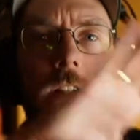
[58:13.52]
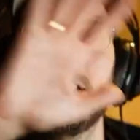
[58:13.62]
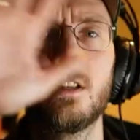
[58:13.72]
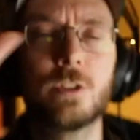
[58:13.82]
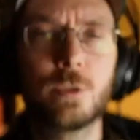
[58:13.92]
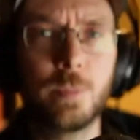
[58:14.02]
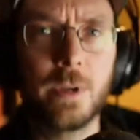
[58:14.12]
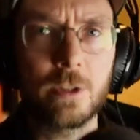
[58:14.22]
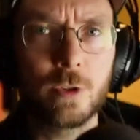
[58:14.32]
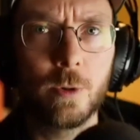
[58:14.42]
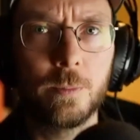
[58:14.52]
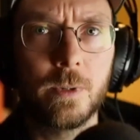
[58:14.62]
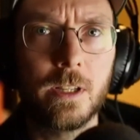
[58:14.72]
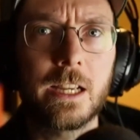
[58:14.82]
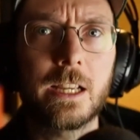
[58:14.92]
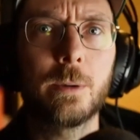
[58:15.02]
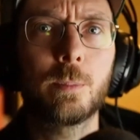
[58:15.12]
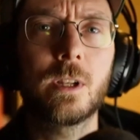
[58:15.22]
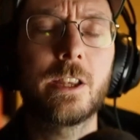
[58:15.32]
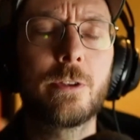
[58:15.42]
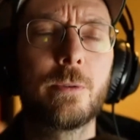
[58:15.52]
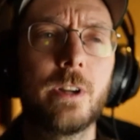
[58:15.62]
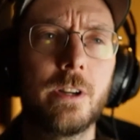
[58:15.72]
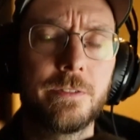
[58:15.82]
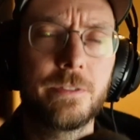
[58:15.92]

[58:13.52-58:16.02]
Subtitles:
spectrum, like a plethora of